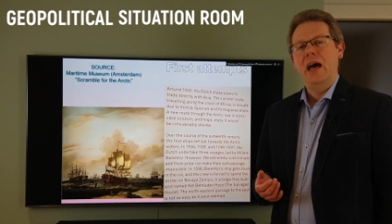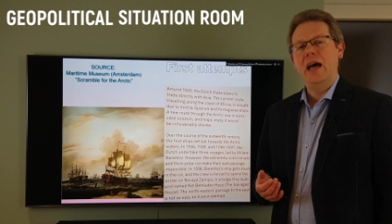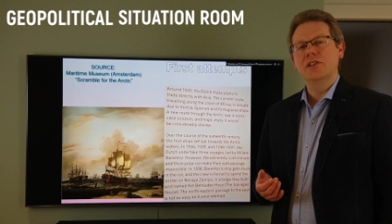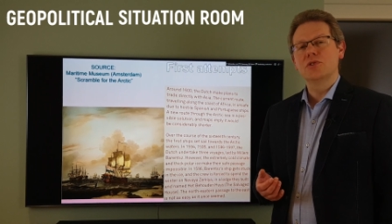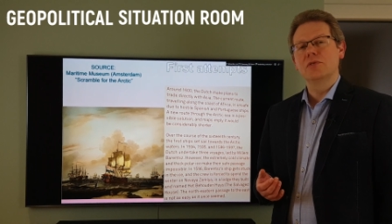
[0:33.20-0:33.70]

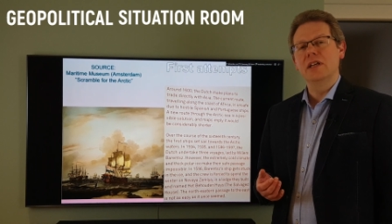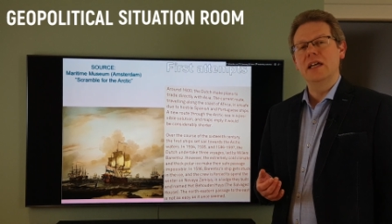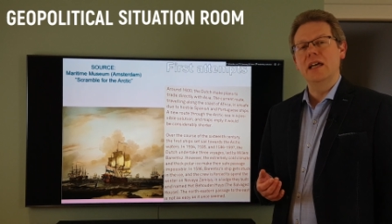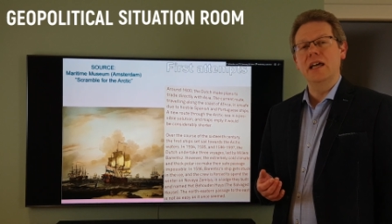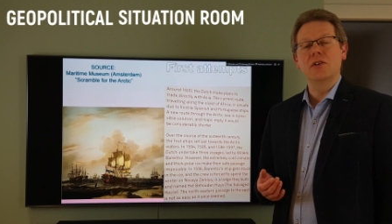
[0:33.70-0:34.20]

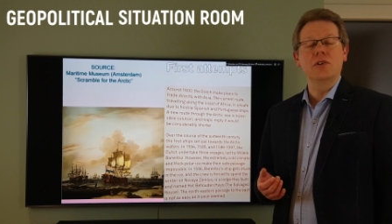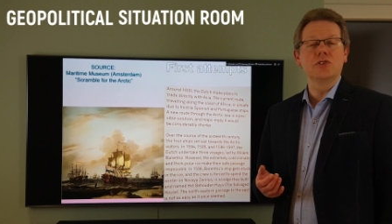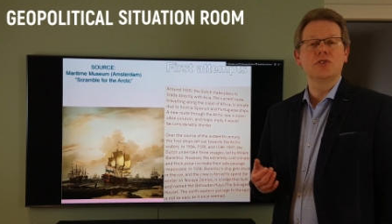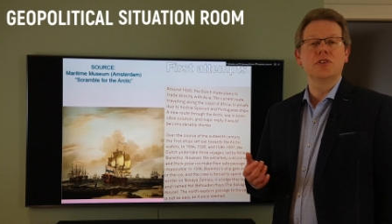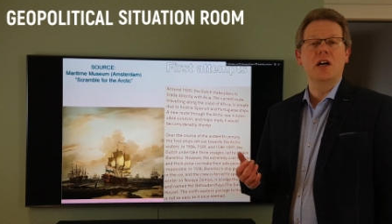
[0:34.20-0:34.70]
Actually, it all
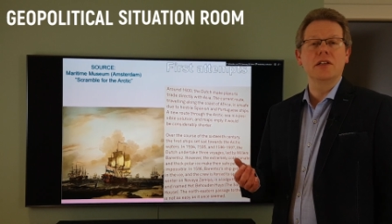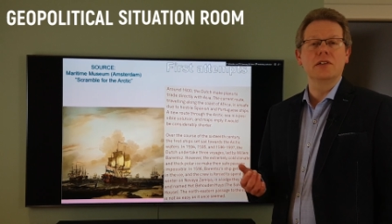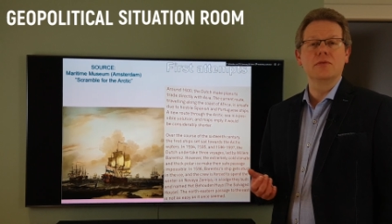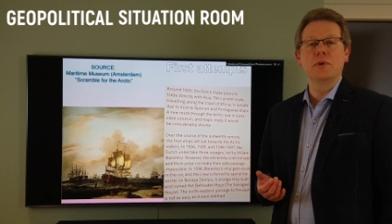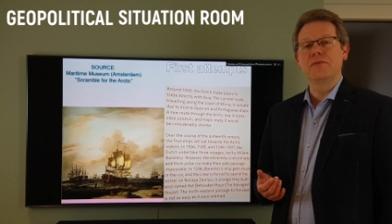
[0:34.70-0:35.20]

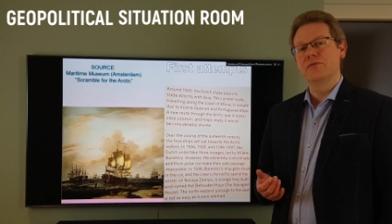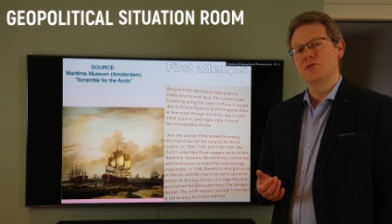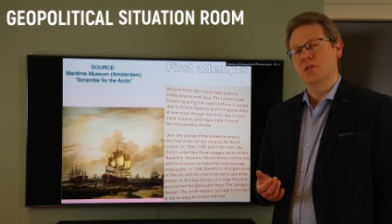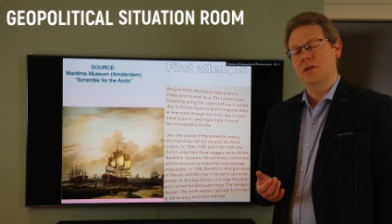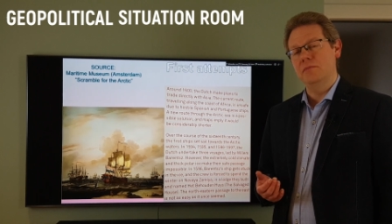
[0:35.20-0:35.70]
started with
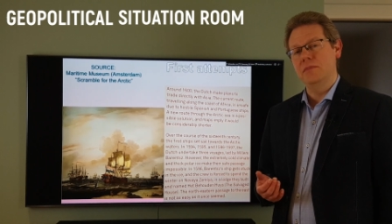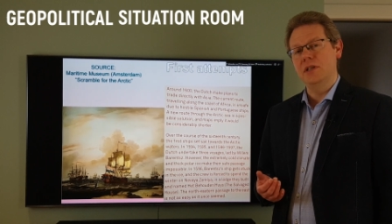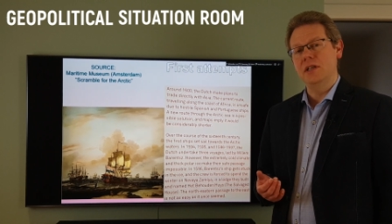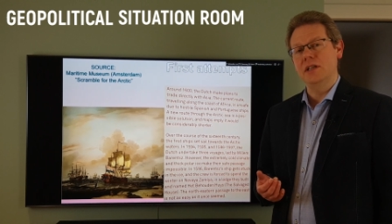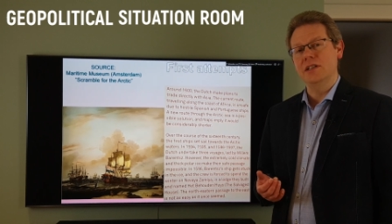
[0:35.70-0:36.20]
some
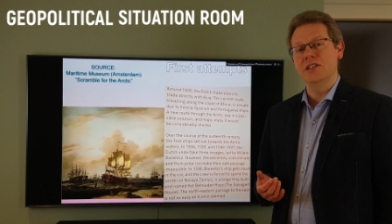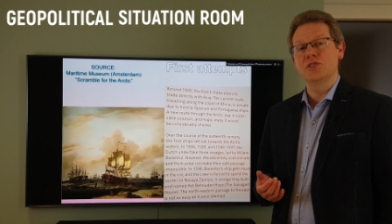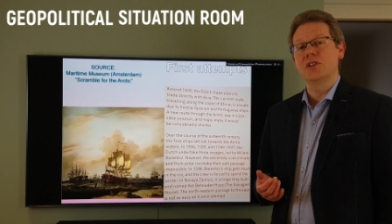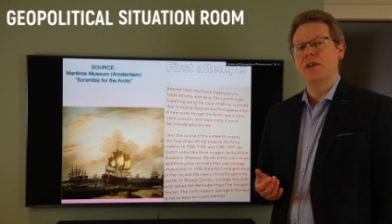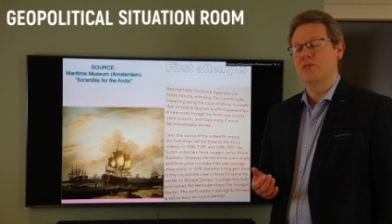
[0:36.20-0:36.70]

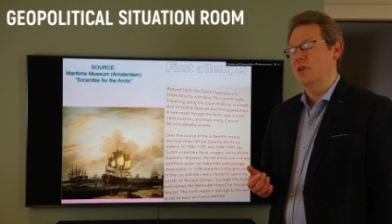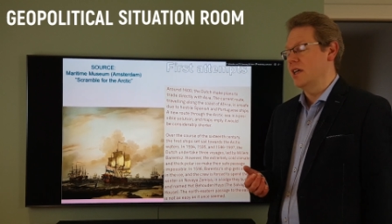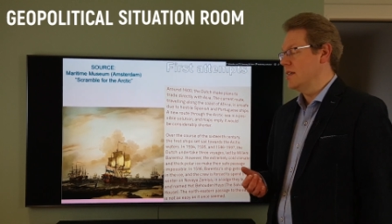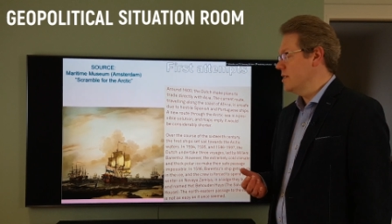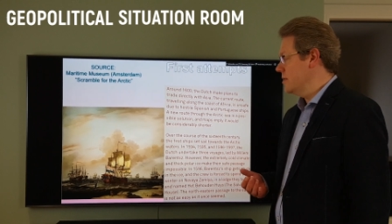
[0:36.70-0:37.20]

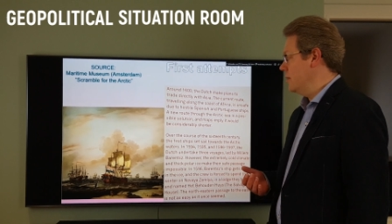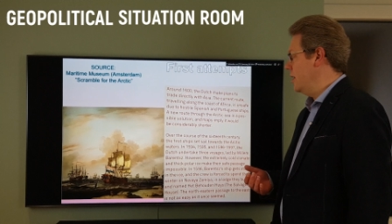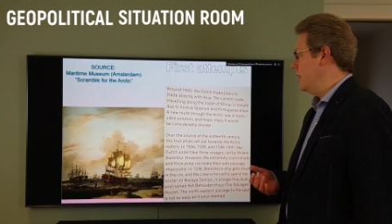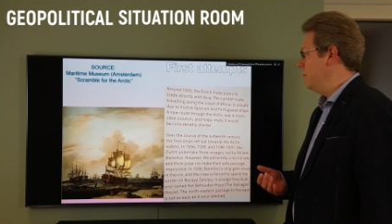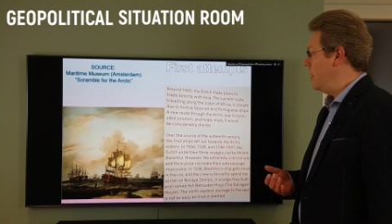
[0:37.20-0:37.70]
discoveries
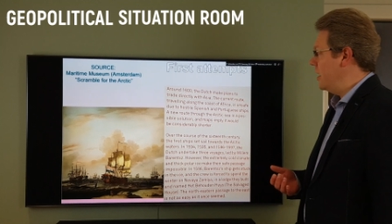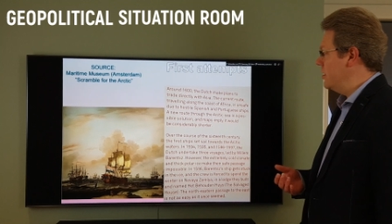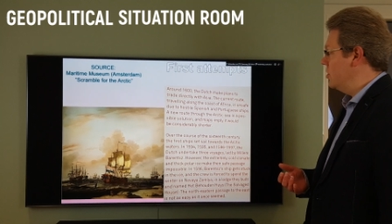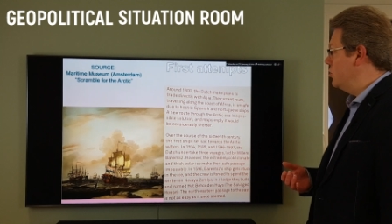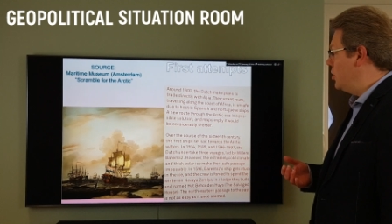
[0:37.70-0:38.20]
by
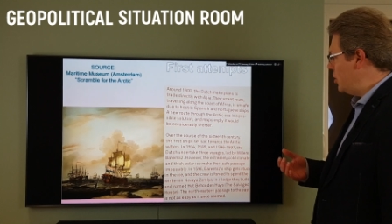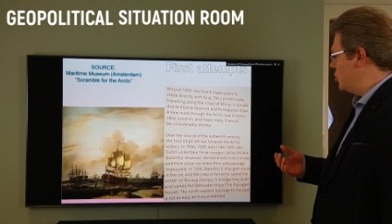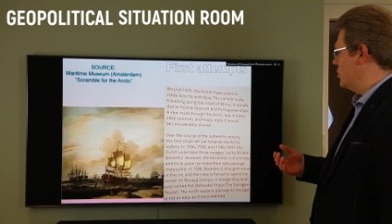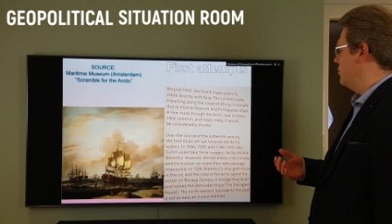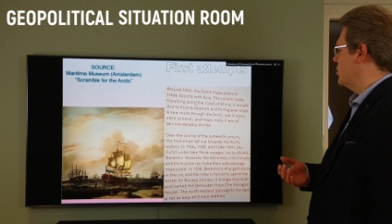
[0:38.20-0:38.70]
the
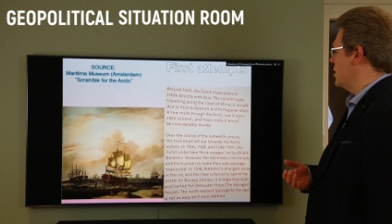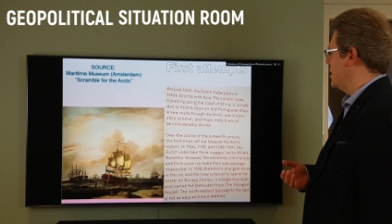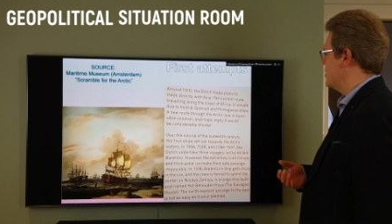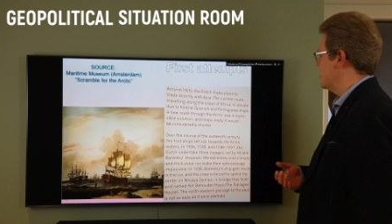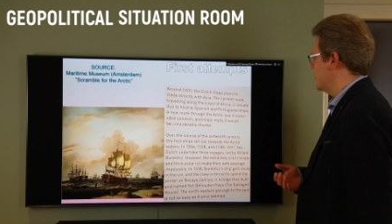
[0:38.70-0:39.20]
Dutch, for
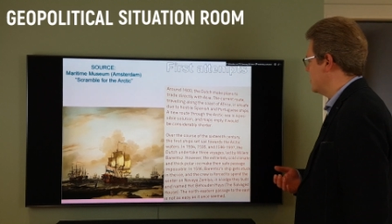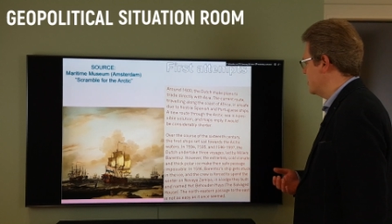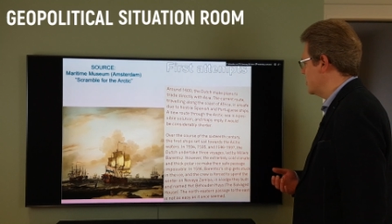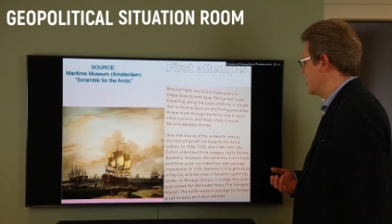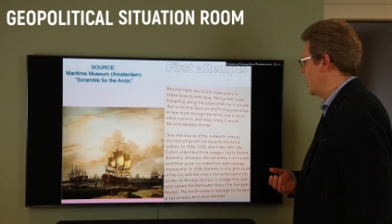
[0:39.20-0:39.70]

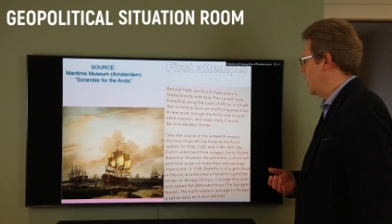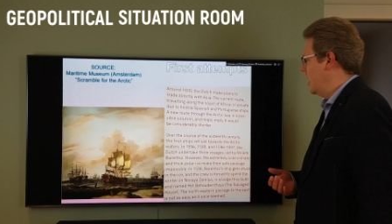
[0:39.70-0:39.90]
instance.